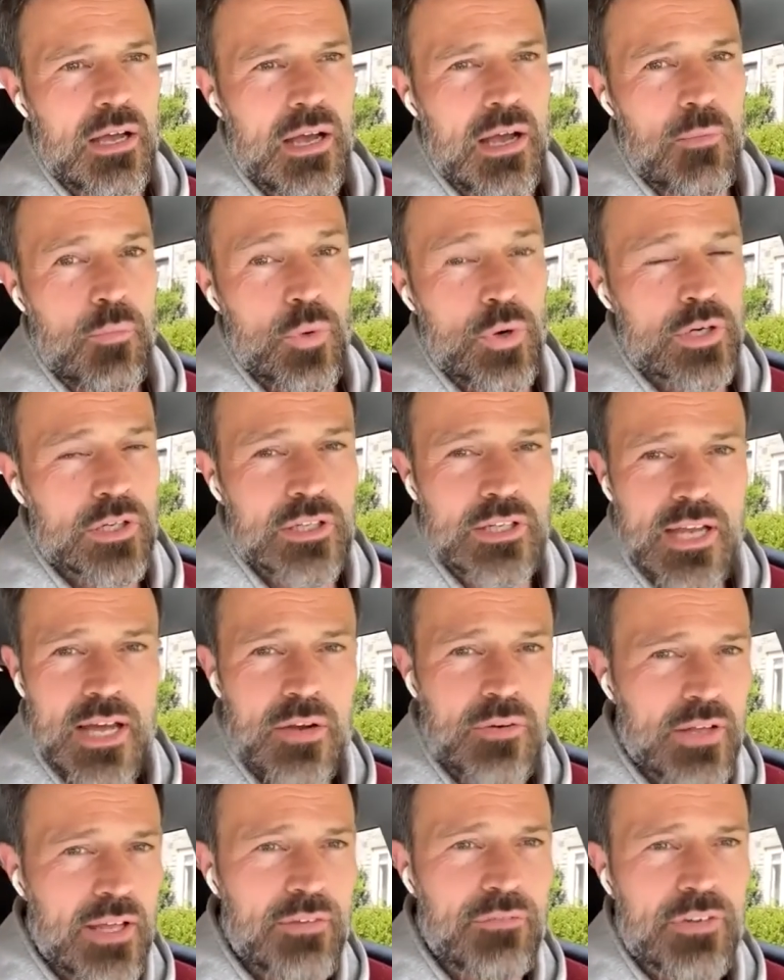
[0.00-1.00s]
I'm working
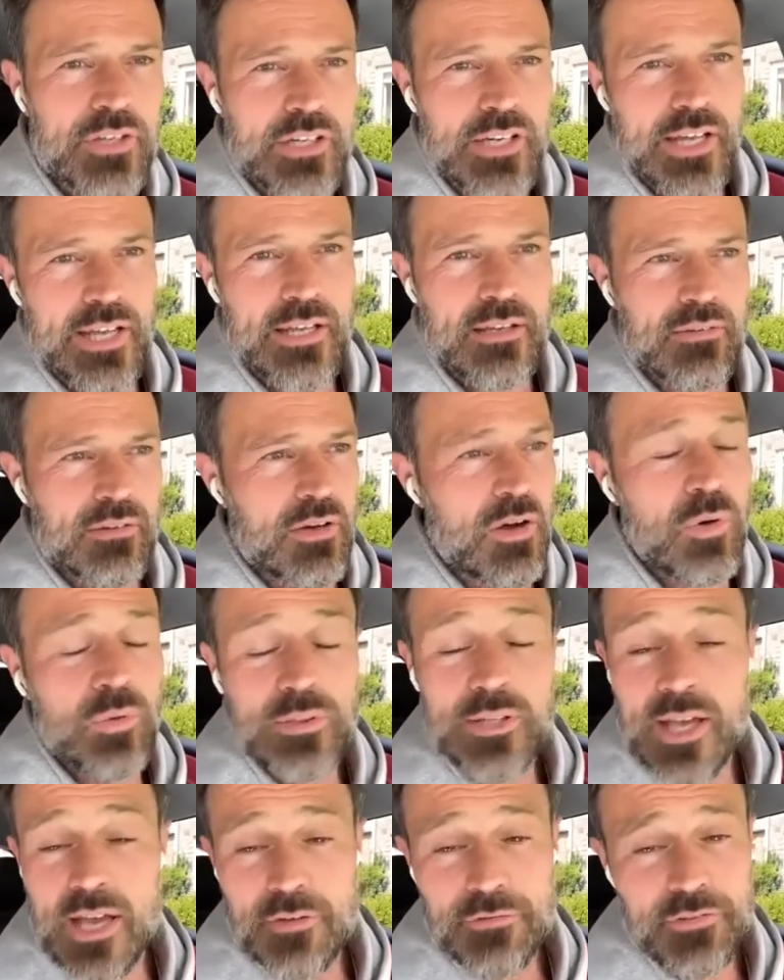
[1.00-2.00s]
out every day,
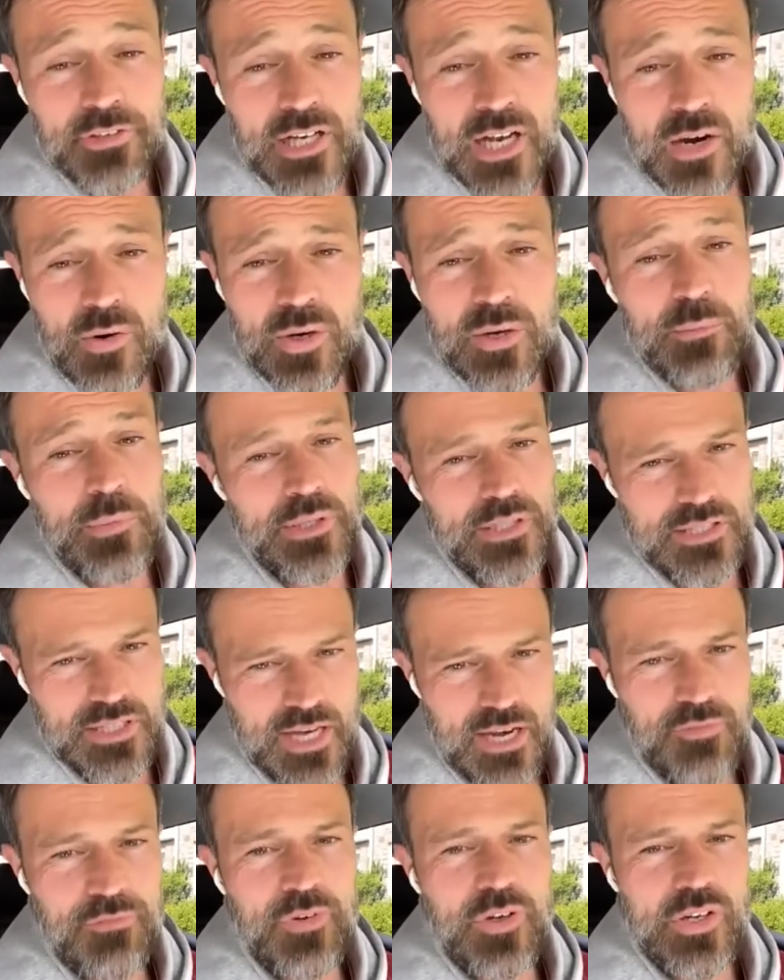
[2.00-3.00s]
only half an hour, but it's
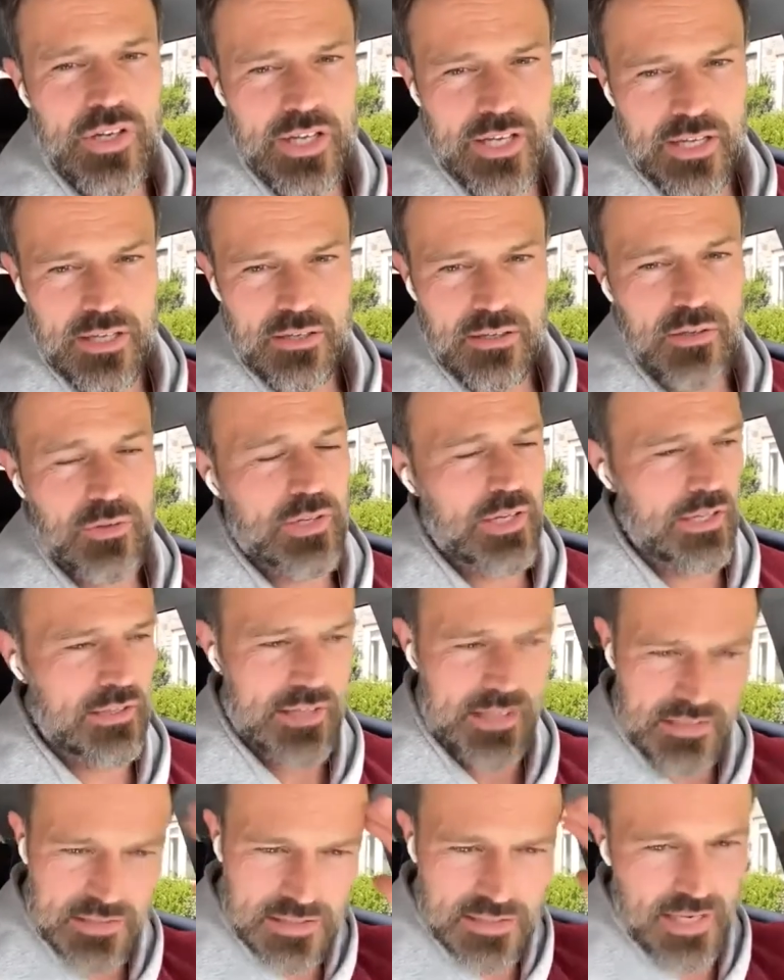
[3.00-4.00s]
every day. Okay,
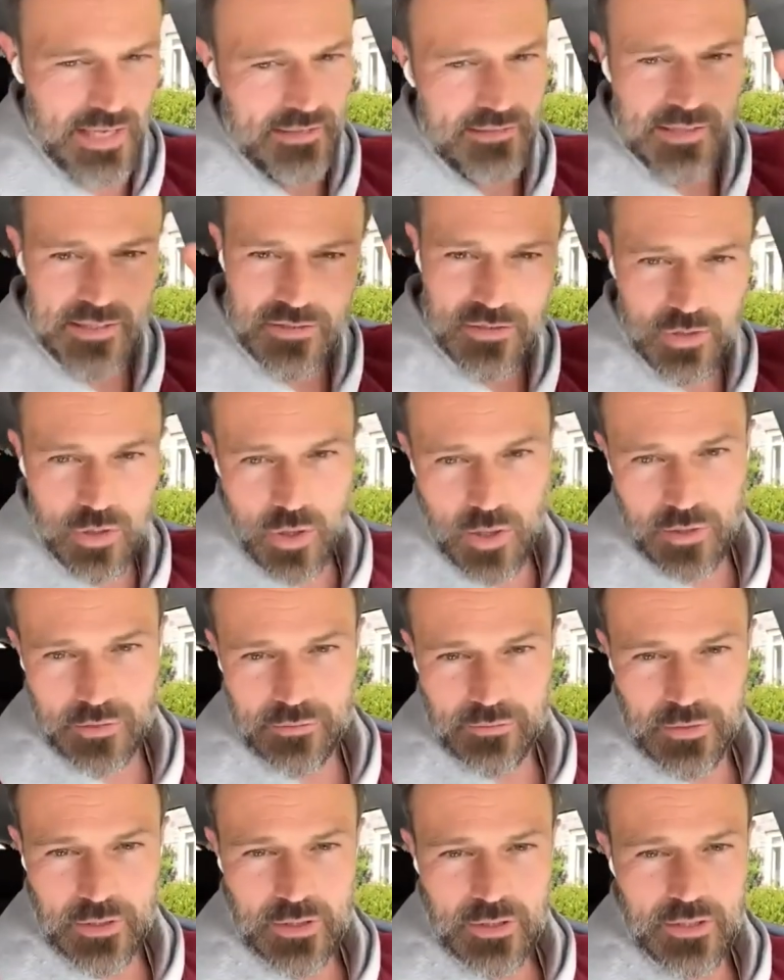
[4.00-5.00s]
that's set. That's gone.
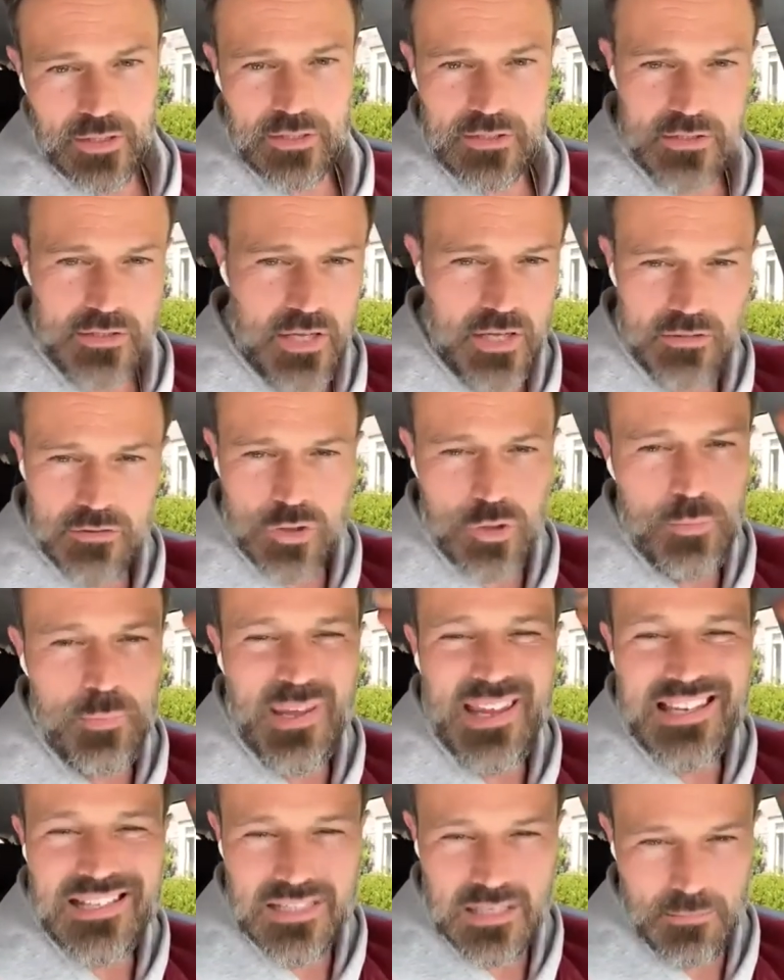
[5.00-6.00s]
It's not
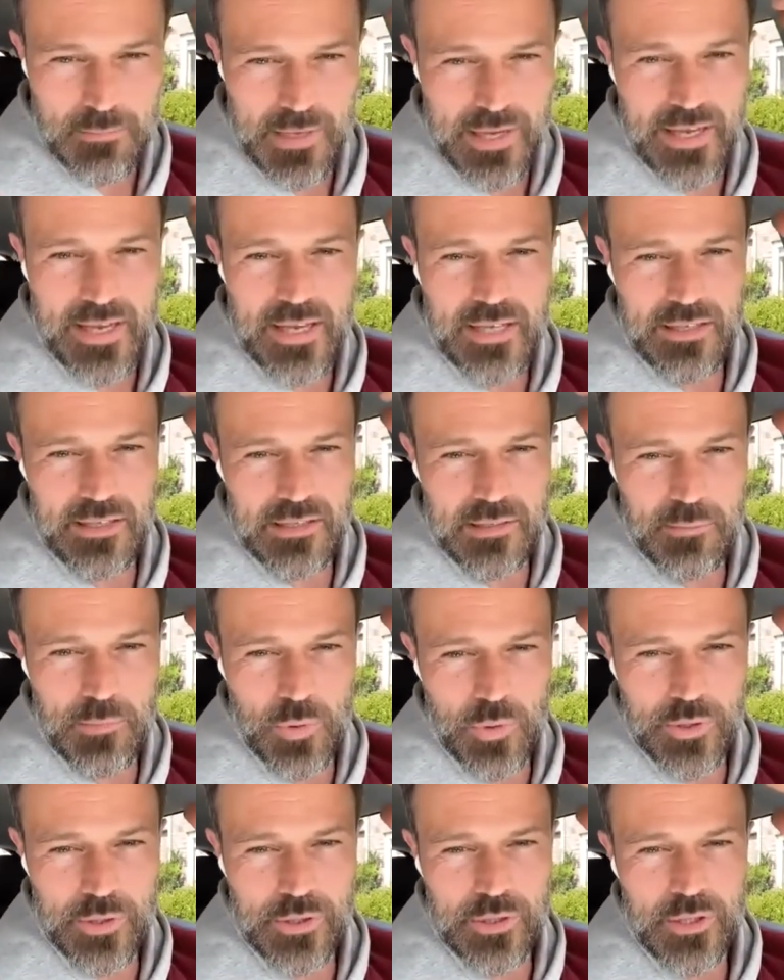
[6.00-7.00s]
space in my head
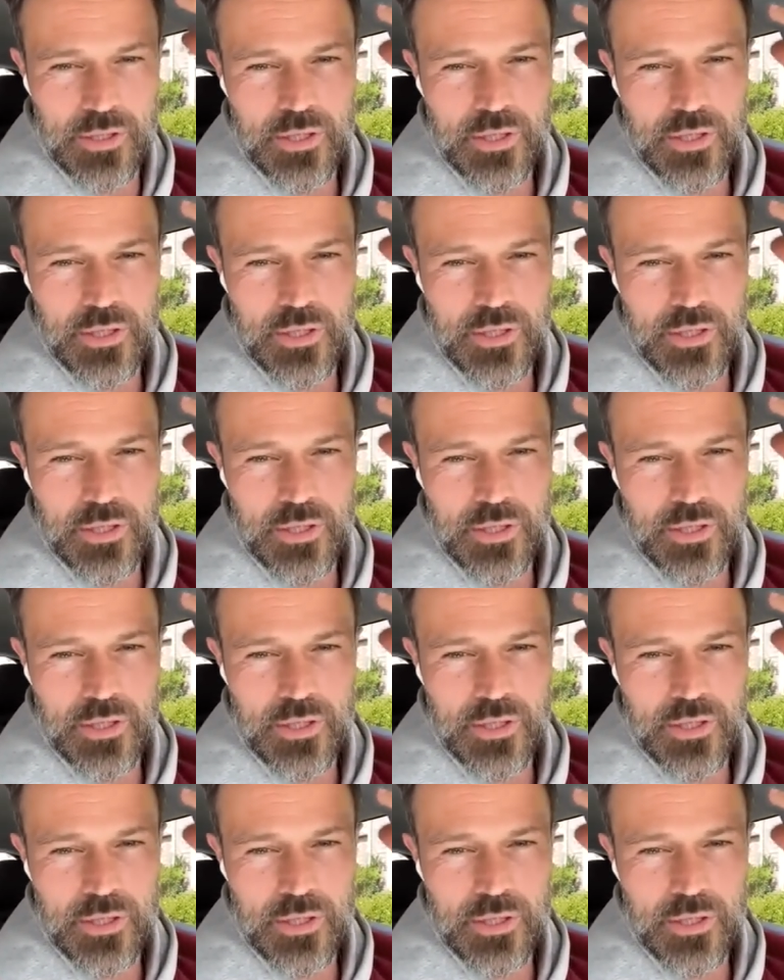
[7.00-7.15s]
anymore.